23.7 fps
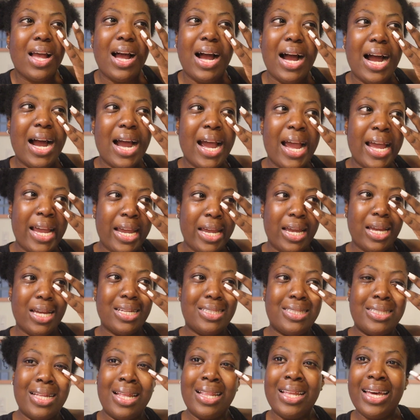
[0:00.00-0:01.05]

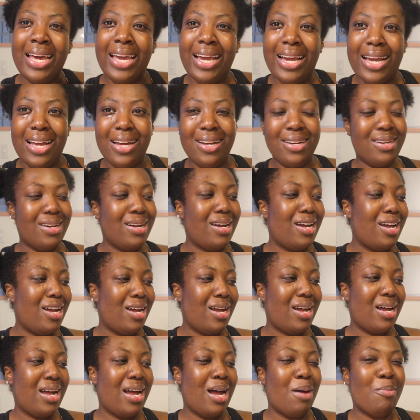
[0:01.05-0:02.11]
It's not like
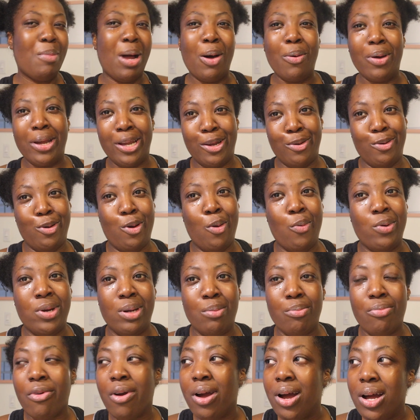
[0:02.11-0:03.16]
I'm out here going to
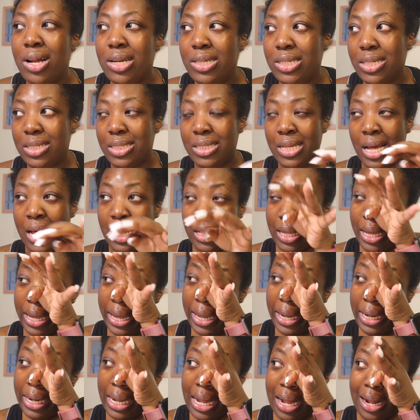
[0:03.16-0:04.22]
brunch. It's not
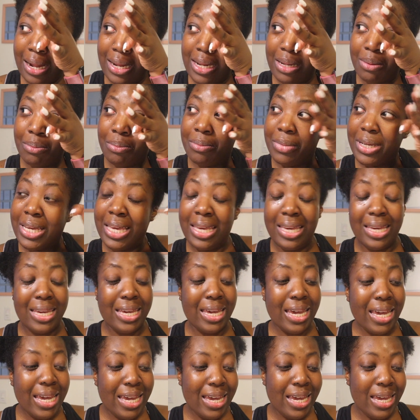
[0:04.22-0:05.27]
like I am
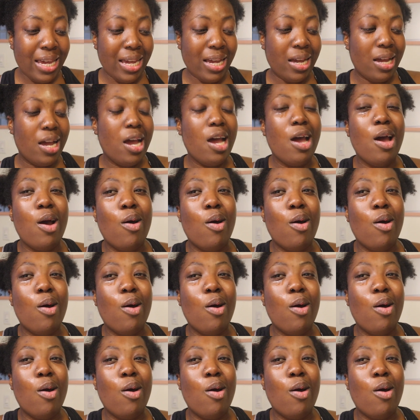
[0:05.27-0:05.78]
king.